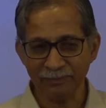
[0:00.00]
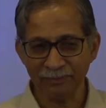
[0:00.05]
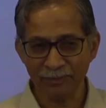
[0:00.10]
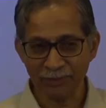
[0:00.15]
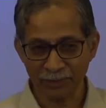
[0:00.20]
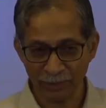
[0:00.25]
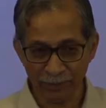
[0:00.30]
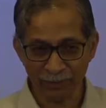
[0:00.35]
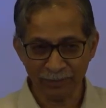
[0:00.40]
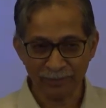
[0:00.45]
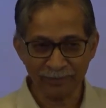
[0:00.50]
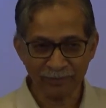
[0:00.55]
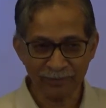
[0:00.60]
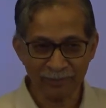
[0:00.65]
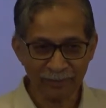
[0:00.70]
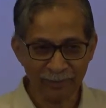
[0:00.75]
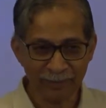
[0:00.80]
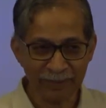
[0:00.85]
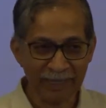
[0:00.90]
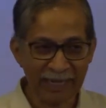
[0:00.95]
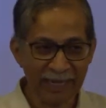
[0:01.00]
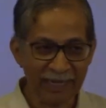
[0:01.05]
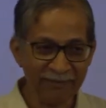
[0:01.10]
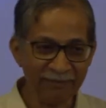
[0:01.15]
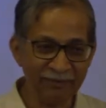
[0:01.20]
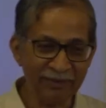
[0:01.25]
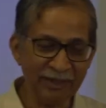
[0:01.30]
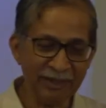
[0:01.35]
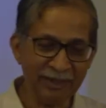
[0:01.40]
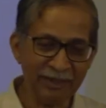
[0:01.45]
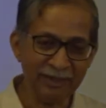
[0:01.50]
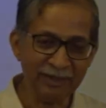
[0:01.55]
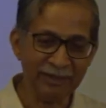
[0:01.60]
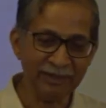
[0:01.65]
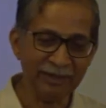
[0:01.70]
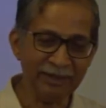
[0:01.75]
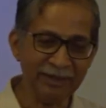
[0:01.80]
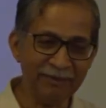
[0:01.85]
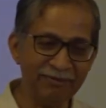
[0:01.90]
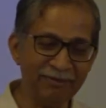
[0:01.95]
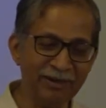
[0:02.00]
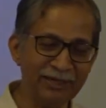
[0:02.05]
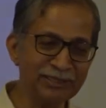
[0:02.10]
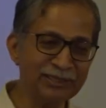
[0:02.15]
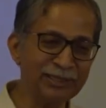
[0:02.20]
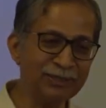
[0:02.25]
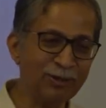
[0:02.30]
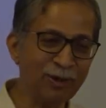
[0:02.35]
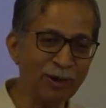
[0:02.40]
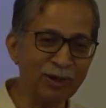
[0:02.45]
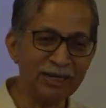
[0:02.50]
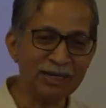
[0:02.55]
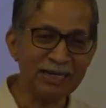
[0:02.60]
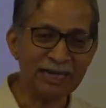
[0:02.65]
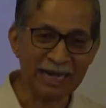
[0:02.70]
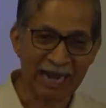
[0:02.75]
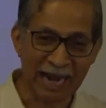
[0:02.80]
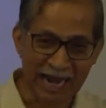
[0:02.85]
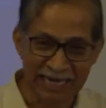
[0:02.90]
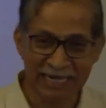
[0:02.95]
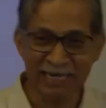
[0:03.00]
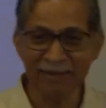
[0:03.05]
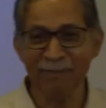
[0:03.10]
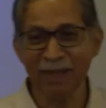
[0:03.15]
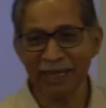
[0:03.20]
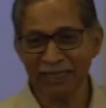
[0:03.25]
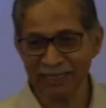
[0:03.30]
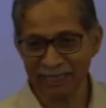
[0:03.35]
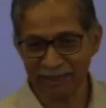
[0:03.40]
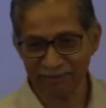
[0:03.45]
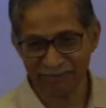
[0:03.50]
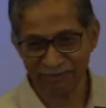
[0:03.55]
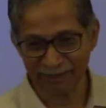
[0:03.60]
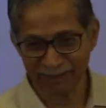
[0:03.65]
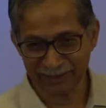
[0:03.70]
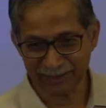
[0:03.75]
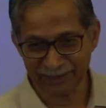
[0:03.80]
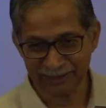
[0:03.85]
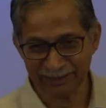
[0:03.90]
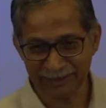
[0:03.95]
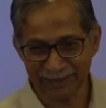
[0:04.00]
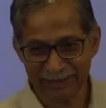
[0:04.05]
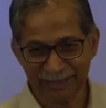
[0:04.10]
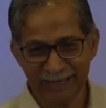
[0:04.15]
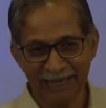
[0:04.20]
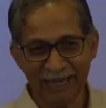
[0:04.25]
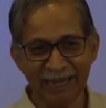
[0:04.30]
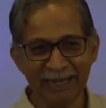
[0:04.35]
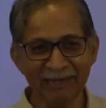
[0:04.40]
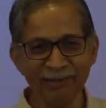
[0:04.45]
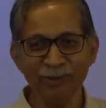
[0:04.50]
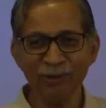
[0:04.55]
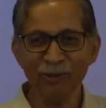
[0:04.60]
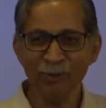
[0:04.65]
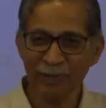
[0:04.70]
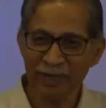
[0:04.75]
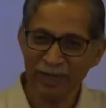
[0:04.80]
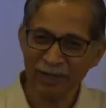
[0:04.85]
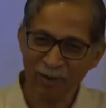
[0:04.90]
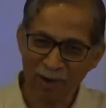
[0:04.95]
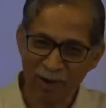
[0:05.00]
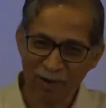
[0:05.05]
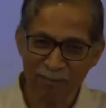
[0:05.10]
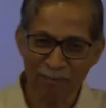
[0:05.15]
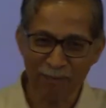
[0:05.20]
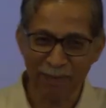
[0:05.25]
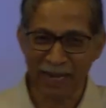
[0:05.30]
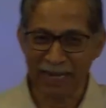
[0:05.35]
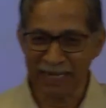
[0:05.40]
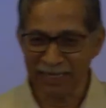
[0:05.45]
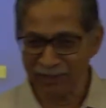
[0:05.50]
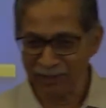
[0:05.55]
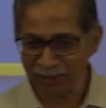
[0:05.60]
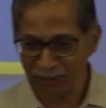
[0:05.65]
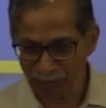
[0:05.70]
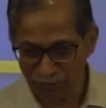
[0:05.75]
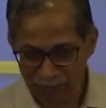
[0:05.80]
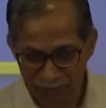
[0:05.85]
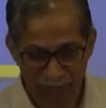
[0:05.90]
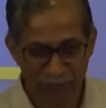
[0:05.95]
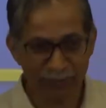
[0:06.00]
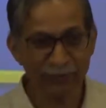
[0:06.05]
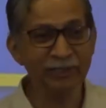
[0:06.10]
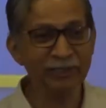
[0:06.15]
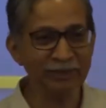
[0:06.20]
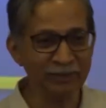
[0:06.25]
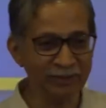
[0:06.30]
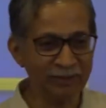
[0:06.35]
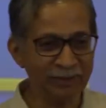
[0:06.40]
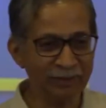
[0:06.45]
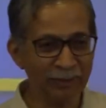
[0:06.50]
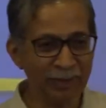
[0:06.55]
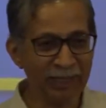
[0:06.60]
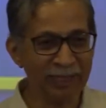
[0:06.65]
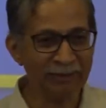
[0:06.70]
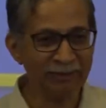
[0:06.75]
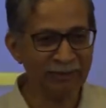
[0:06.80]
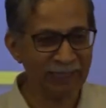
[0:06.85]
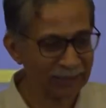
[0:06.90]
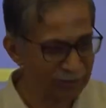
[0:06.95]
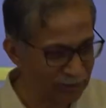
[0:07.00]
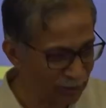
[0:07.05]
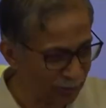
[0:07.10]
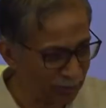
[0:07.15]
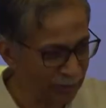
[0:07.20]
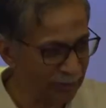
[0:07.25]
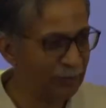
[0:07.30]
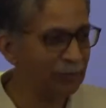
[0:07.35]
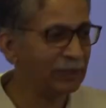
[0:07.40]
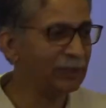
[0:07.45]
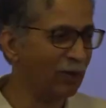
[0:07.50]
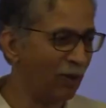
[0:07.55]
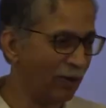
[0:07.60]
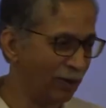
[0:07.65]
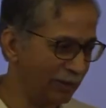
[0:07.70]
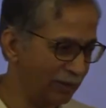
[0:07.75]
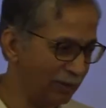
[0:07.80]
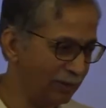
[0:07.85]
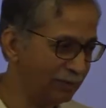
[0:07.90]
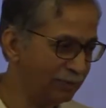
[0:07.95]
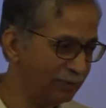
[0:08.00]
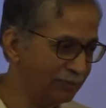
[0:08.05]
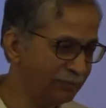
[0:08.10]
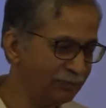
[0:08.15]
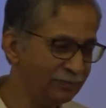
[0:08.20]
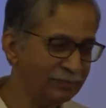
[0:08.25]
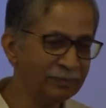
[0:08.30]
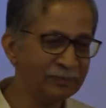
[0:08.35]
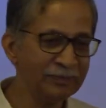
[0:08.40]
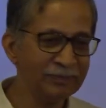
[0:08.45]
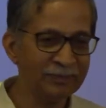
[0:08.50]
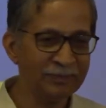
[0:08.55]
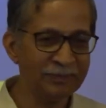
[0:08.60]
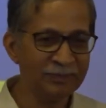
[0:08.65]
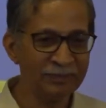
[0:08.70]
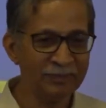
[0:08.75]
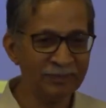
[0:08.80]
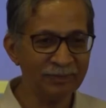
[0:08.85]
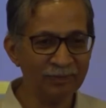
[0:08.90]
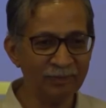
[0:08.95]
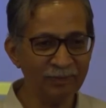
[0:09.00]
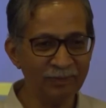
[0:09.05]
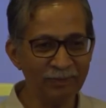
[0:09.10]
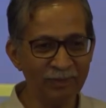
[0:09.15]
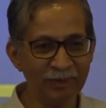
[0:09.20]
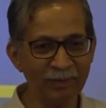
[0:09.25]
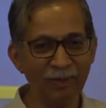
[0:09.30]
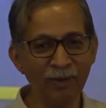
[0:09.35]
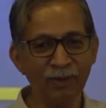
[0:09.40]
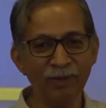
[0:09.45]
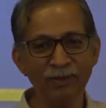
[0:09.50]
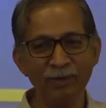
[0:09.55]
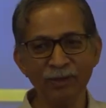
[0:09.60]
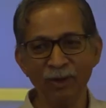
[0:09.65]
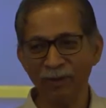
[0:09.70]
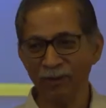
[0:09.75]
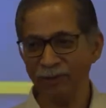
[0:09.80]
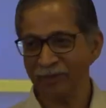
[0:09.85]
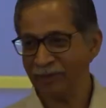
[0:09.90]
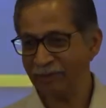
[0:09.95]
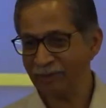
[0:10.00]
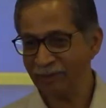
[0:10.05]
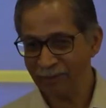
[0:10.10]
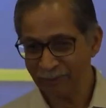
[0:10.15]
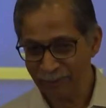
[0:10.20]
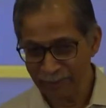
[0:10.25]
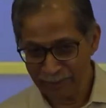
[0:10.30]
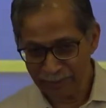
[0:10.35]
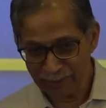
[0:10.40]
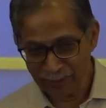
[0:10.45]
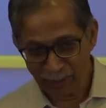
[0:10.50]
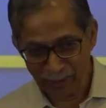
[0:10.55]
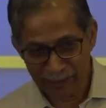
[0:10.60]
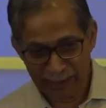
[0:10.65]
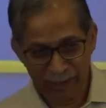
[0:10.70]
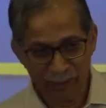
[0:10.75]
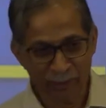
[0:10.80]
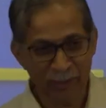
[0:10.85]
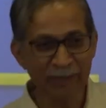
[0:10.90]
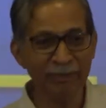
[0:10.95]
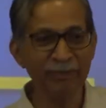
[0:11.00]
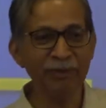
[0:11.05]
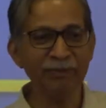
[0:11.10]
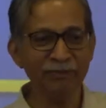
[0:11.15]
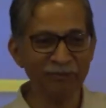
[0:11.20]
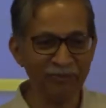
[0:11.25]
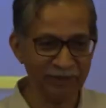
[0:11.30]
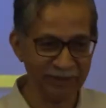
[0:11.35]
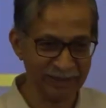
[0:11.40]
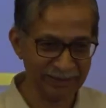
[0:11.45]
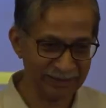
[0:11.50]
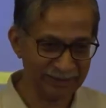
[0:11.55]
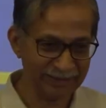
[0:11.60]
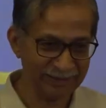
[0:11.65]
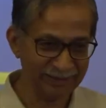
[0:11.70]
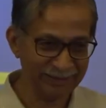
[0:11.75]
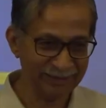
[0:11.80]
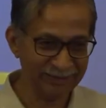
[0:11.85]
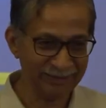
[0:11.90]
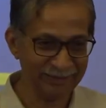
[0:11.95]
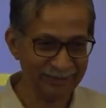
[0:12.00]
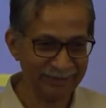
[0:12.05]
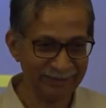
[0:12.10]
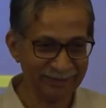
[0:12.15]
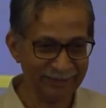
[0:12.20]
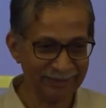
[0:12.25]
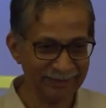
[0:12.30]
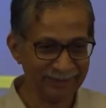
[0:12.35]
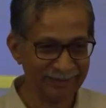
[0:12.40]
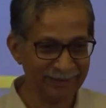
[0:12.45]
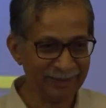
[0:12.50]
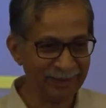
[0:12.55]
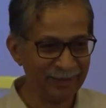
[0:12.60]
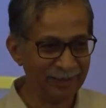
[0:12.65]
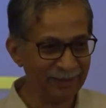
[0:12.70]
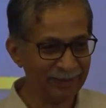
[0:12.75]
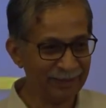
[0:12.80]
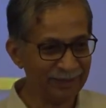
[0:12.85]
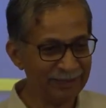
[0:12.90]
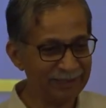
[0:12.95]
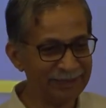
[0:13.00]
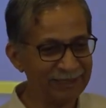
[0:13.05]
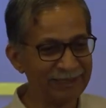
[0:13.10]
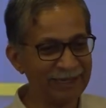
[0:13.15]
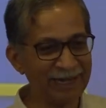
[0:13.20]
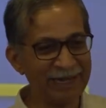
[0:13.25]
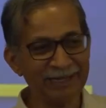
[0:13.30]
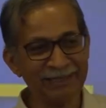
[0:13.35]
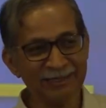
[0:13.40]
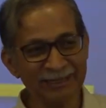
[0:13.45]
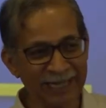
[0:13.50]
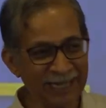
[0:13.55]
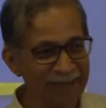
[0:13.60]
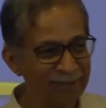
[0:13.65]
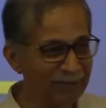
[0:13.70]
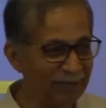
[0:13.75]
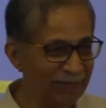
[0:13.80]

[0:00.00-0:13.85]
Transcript: so we have a function called a kinematic function. And you know, we are all biased to forces. Why? That's how we were taught we were all taught, we were taught equilibrium first. The strains came